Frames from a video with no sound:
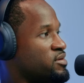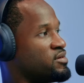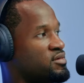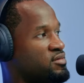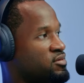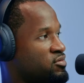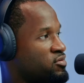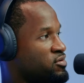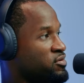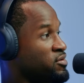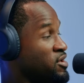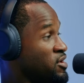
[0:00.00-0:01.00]
it is that
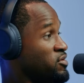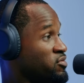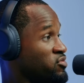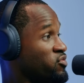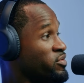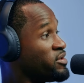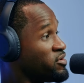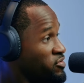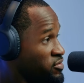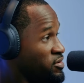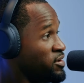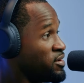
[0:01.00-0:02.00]
you're you're doing,
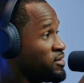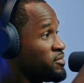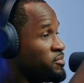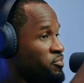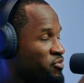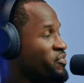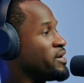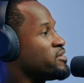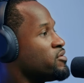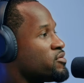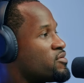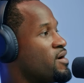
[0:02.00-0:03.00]
uh,
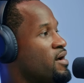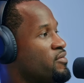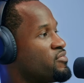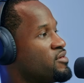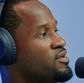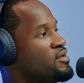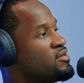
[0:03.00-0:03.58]
perfecting your craft,